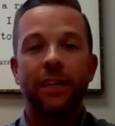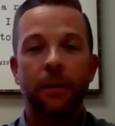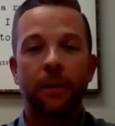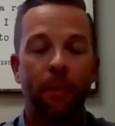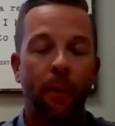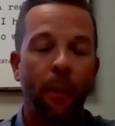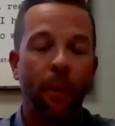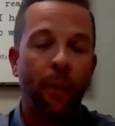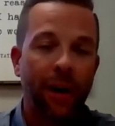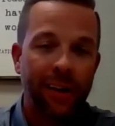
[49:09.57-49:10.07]
at the
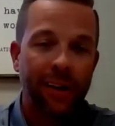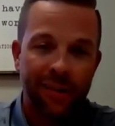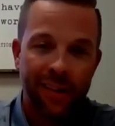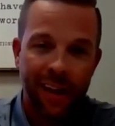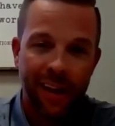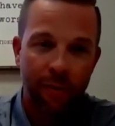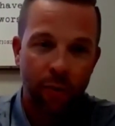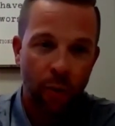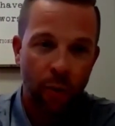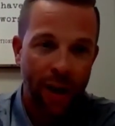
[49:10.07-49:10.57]
points
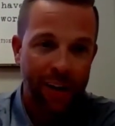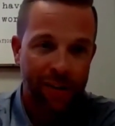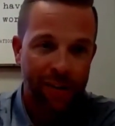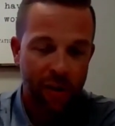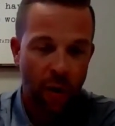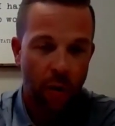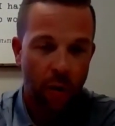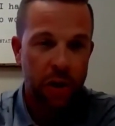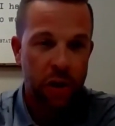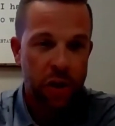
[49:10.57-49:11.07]
that rates
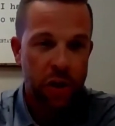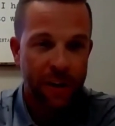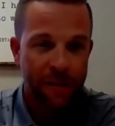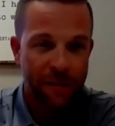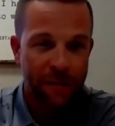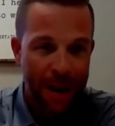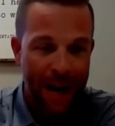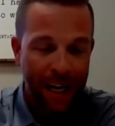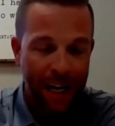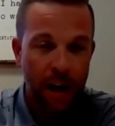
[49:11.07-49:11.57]
start to
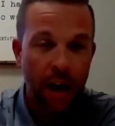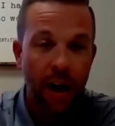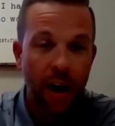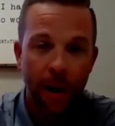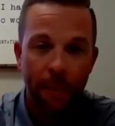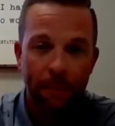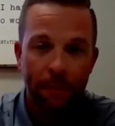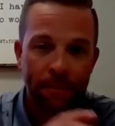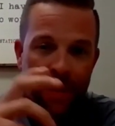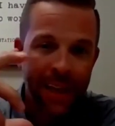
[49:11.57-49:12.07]
shift back
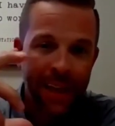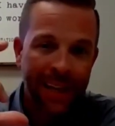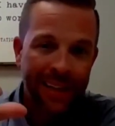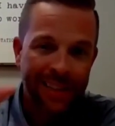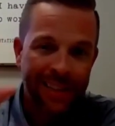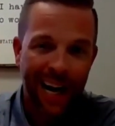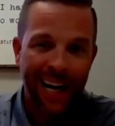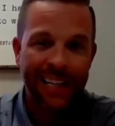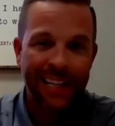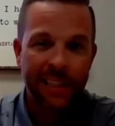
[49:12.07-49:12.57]
up,
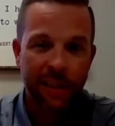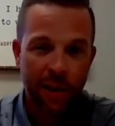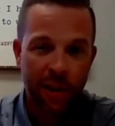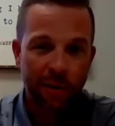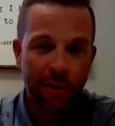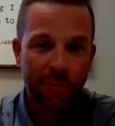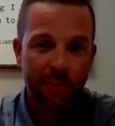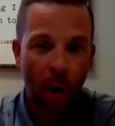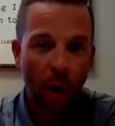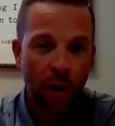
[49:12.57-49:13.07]
tightens
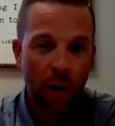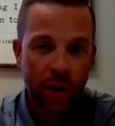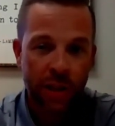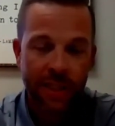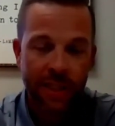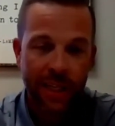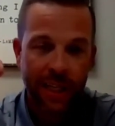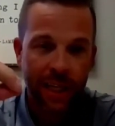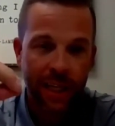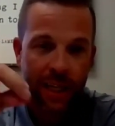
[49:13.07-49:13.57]
those
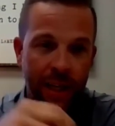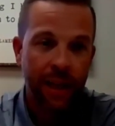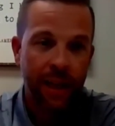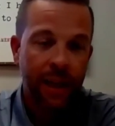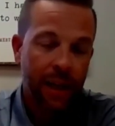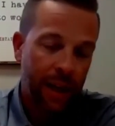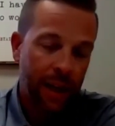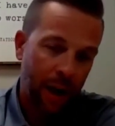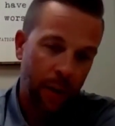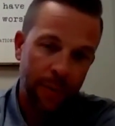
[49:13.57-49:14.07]
margins in, and
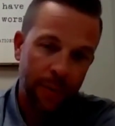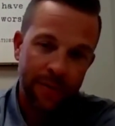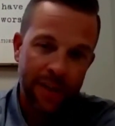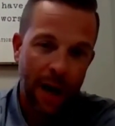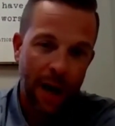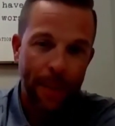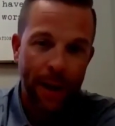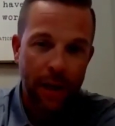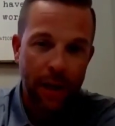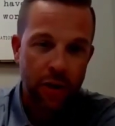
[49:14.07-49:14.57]
we just
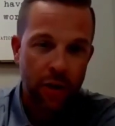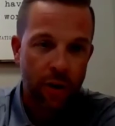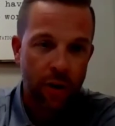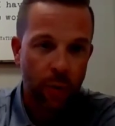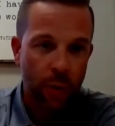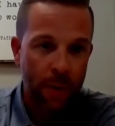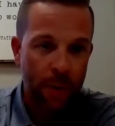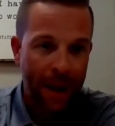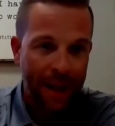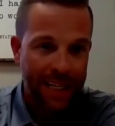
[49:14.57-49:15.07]
got to make sure that
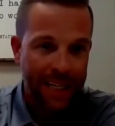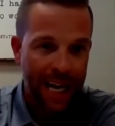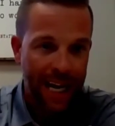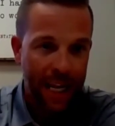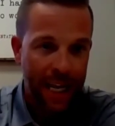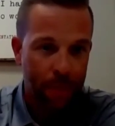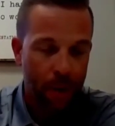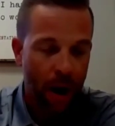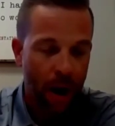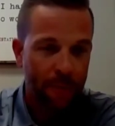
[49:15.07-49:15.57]
we maintain
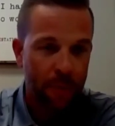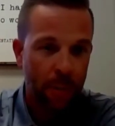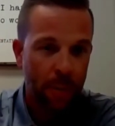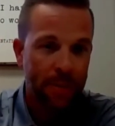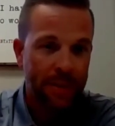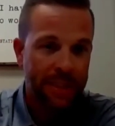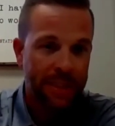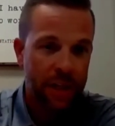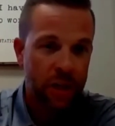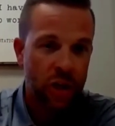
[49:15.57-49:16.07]
a profitable
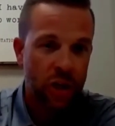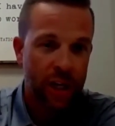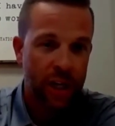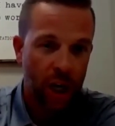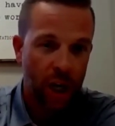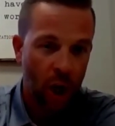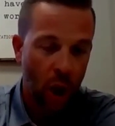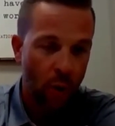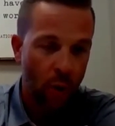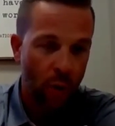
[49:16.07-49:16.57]
position in
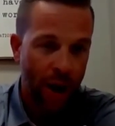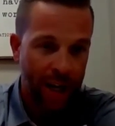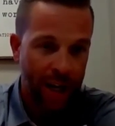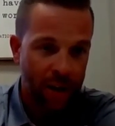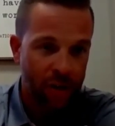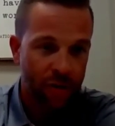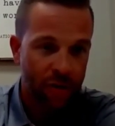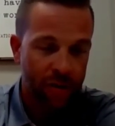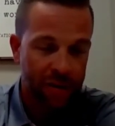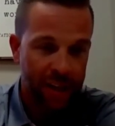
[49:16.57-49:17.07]
a low rate
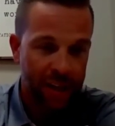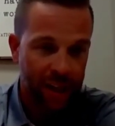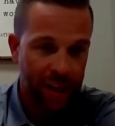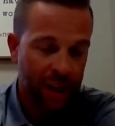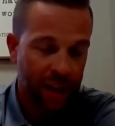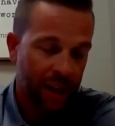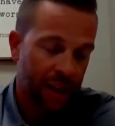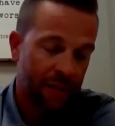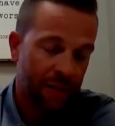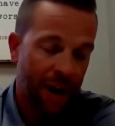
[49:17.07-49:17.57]
interest
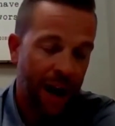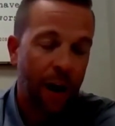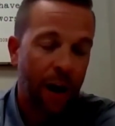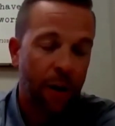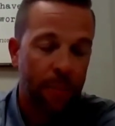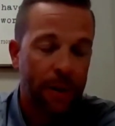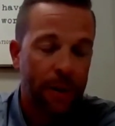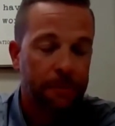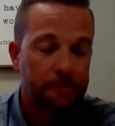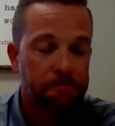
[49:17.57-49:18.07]

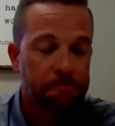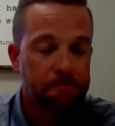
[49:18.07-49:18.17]
environment.